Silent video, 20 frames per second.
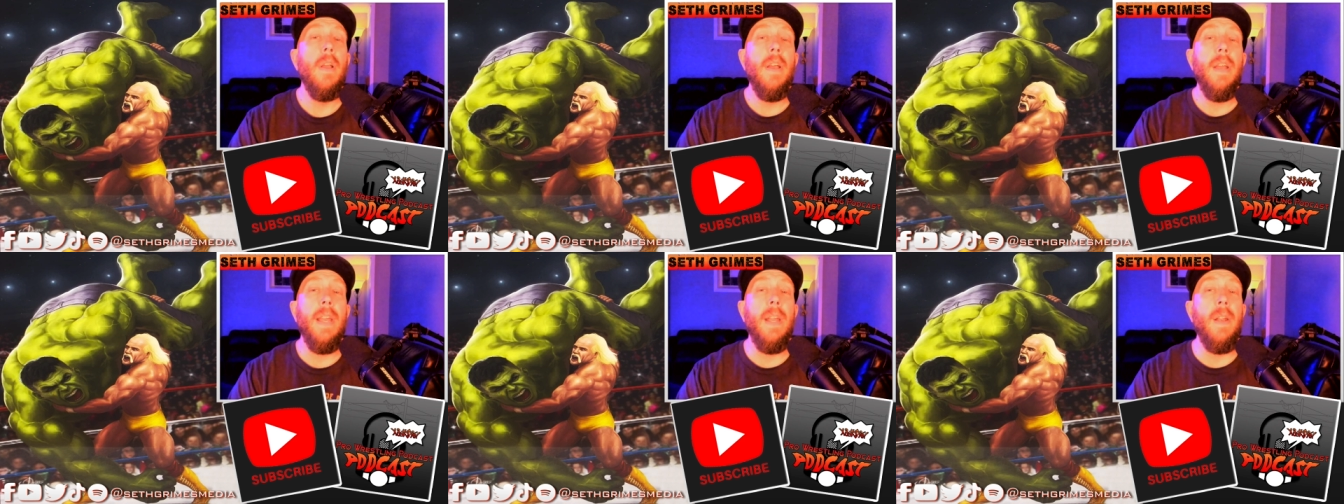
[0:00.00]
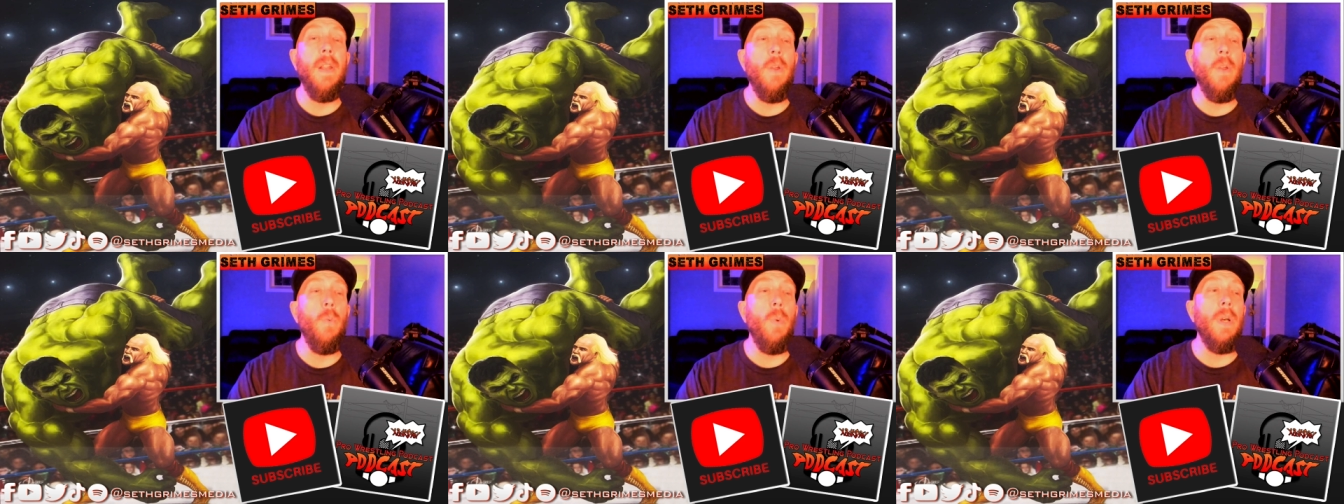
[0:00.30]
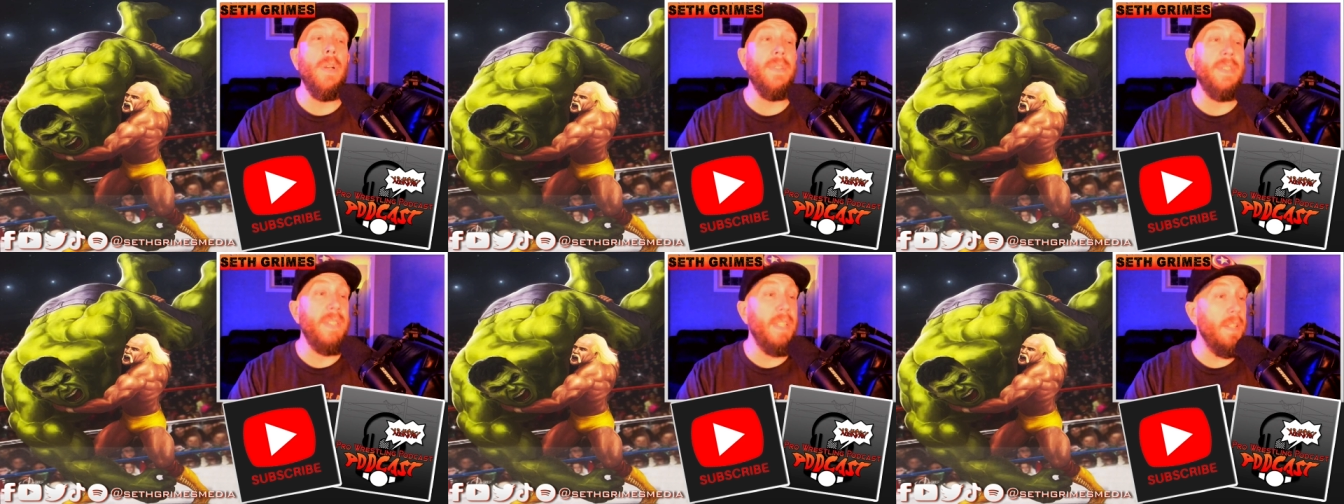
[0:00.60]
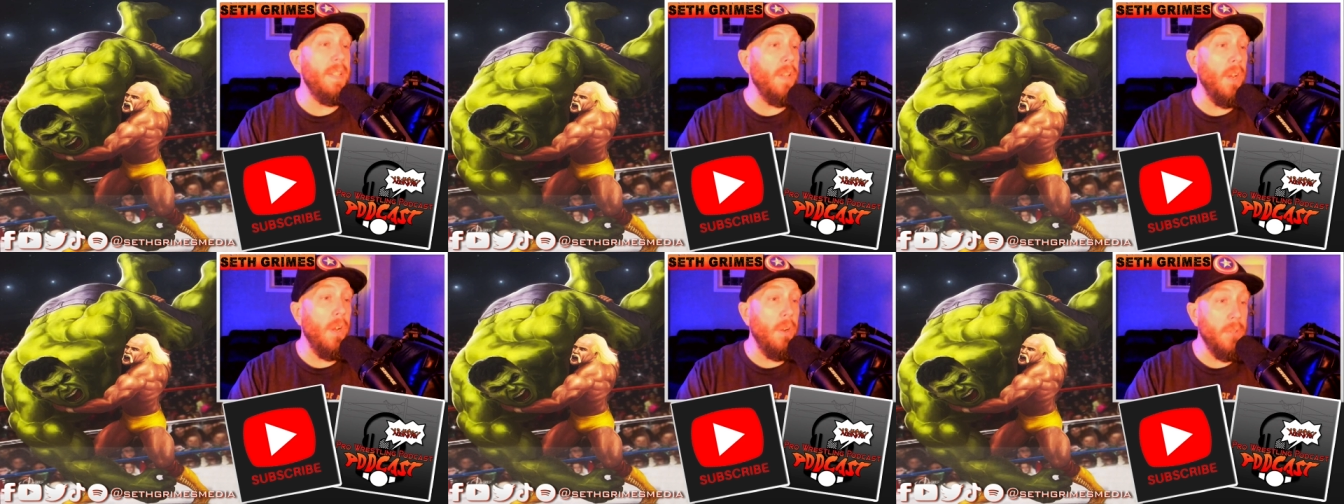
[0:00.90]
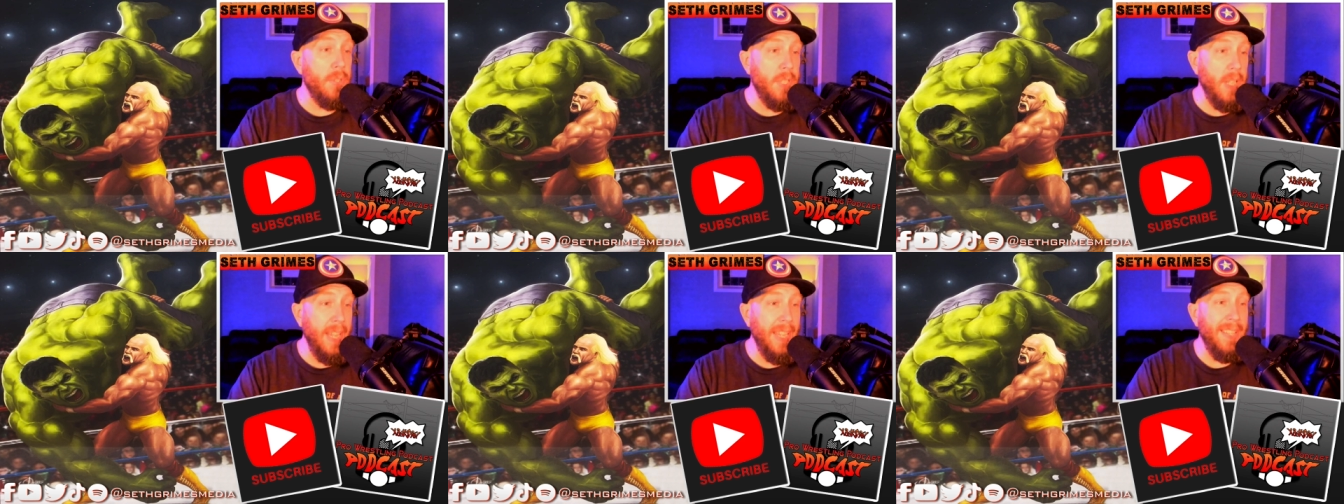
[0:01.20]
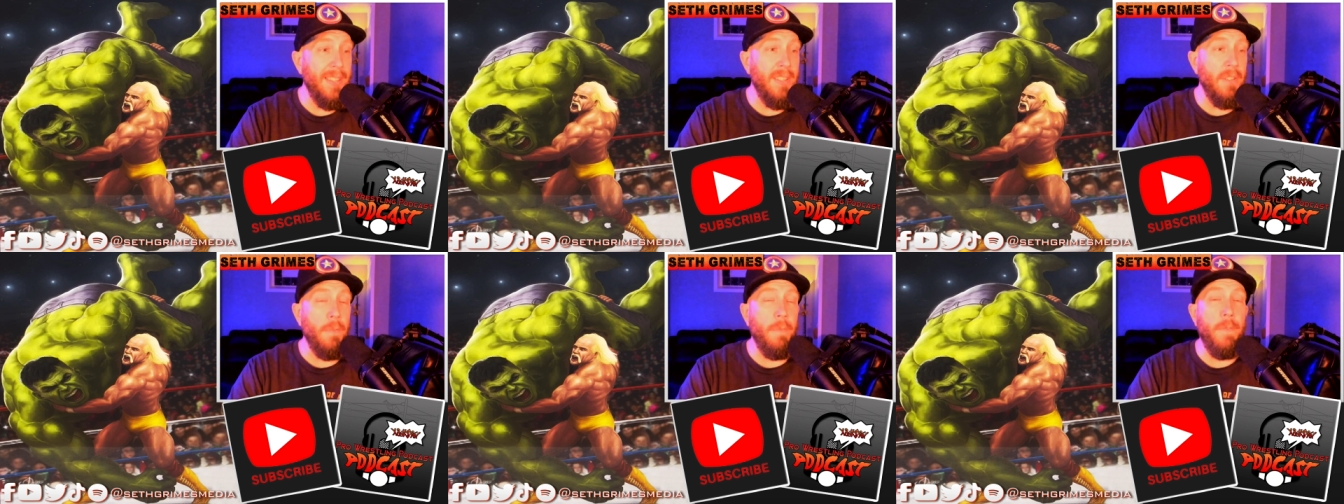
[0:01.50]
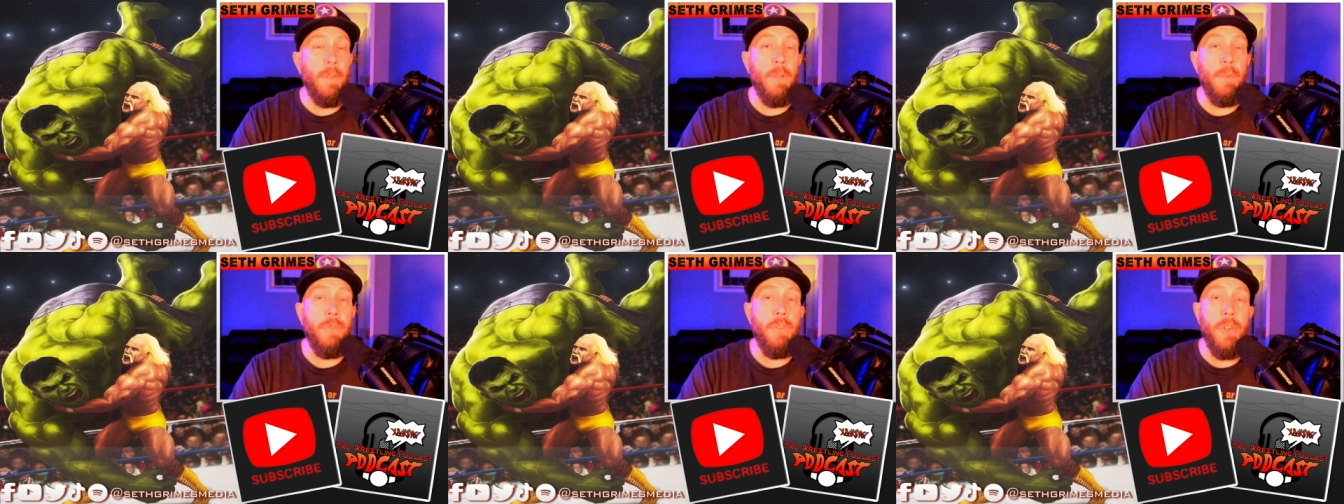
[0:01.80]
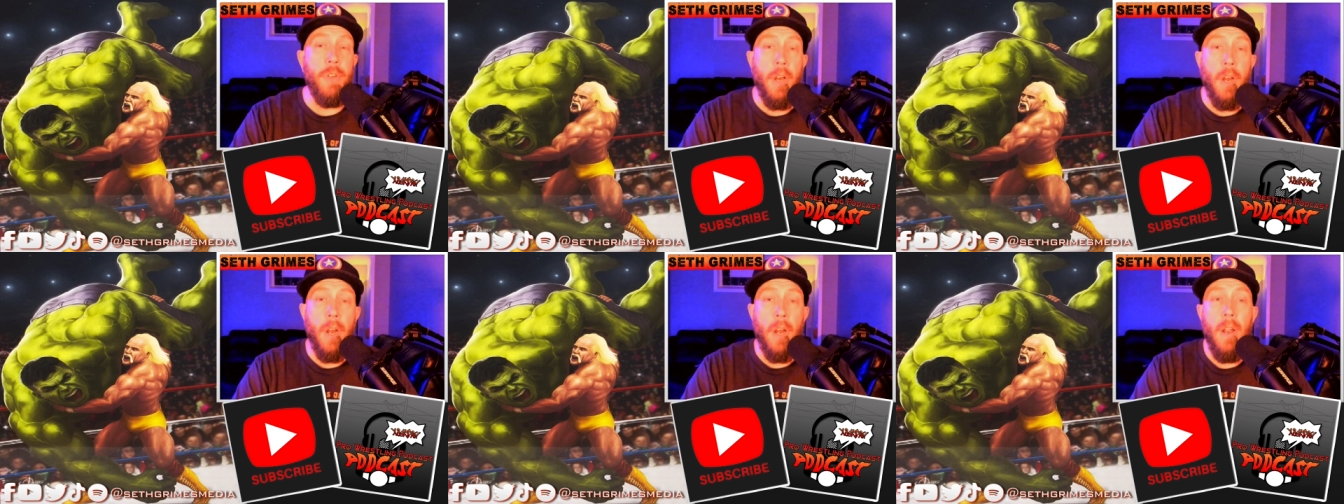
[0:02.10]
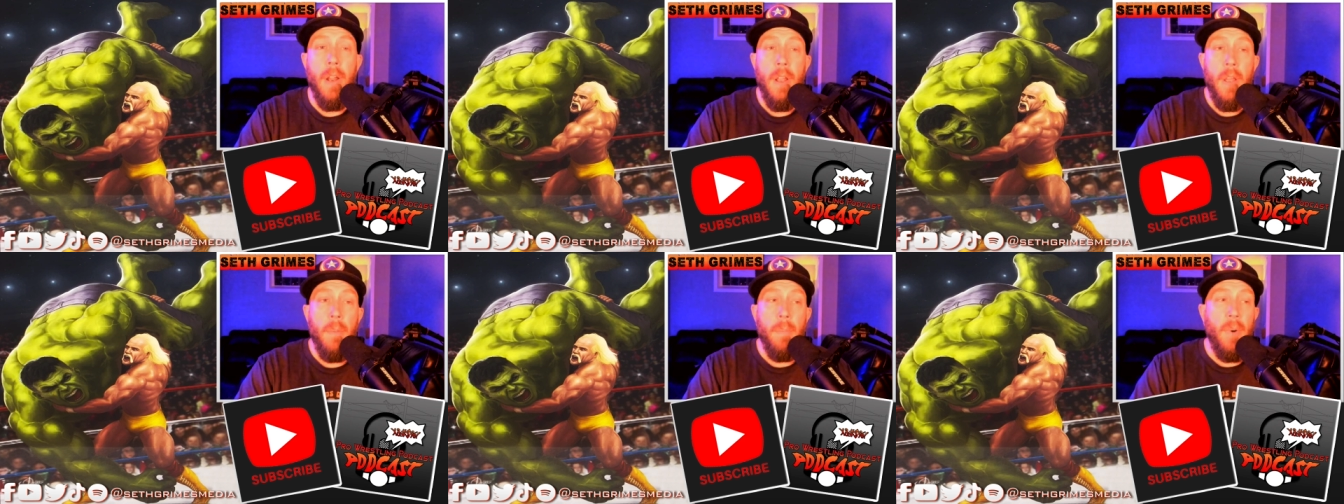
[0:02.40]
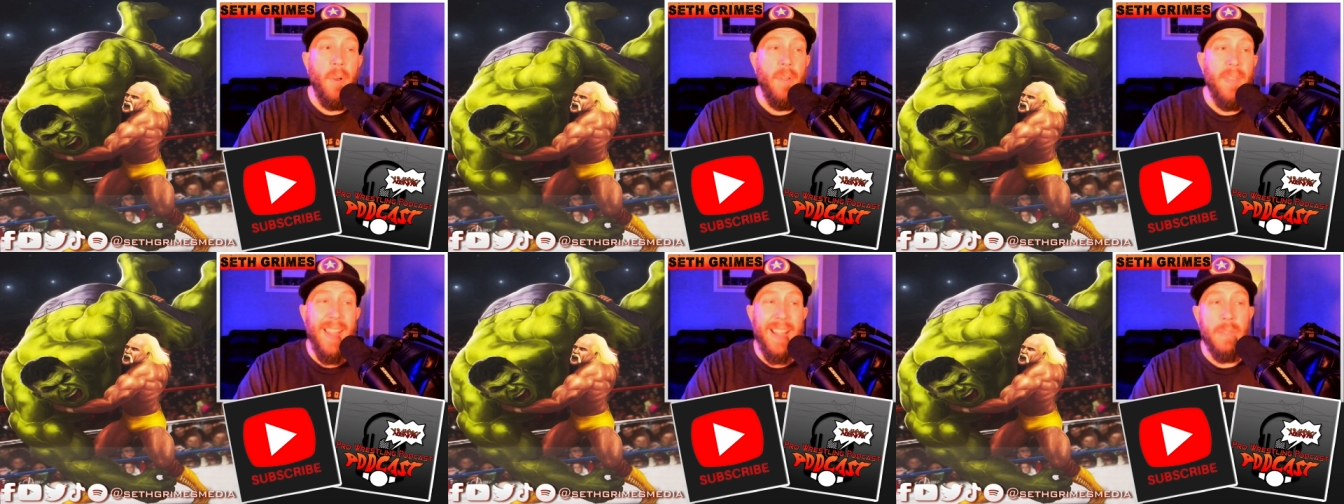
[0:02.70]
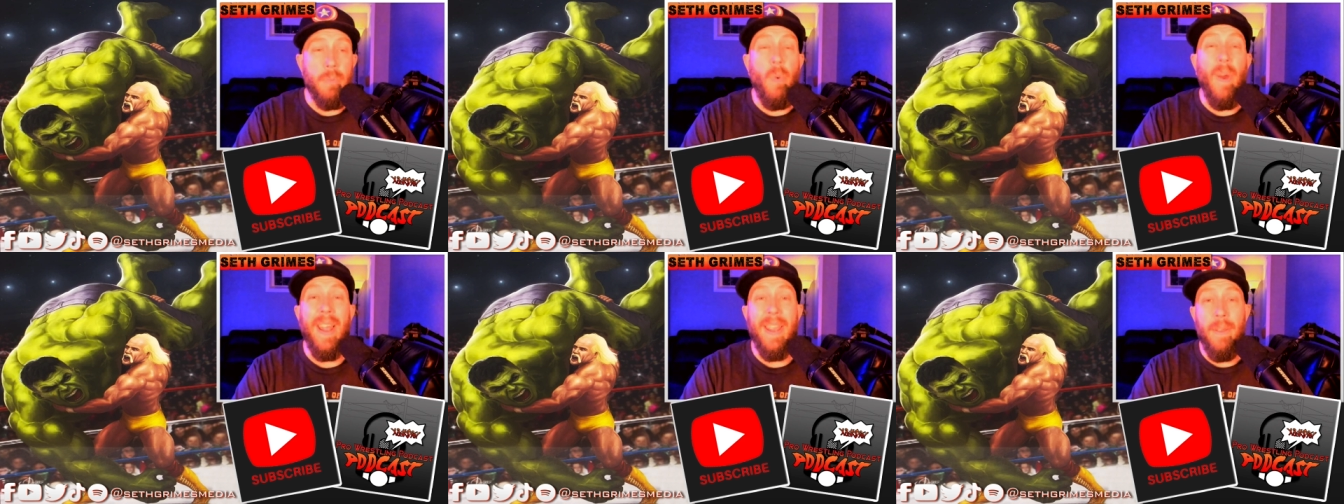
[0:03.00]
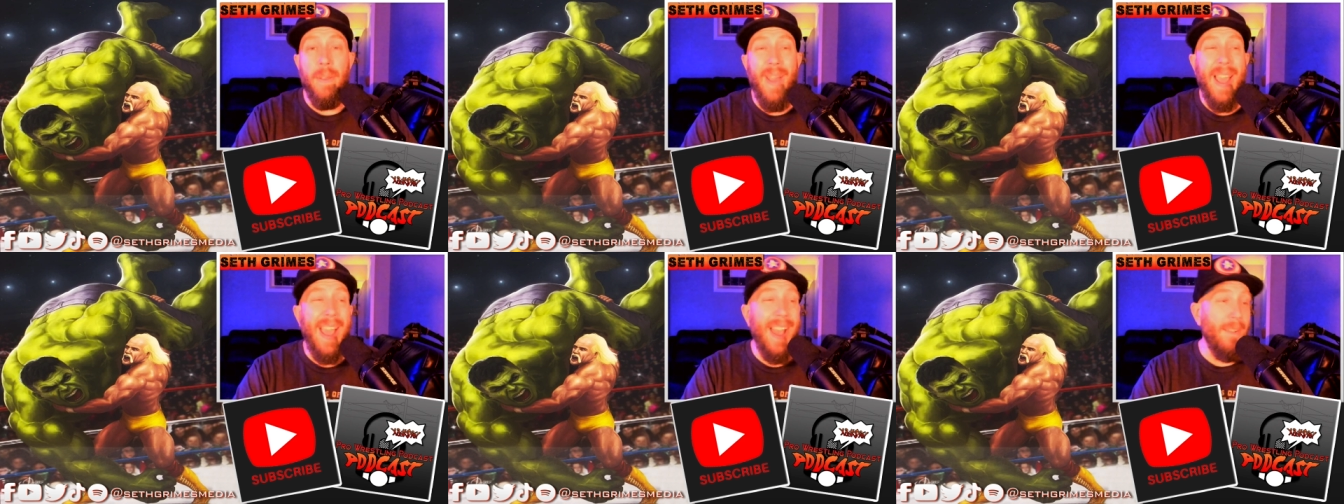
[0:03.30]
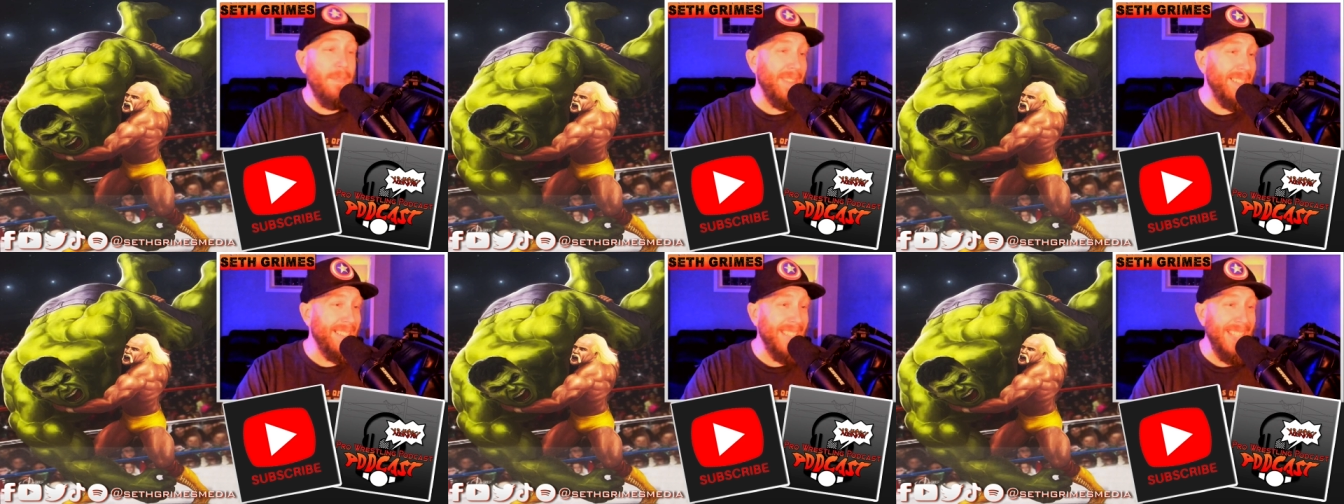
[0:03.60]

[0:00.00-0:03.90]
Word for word: and you will see those in the future, but that's why you haven't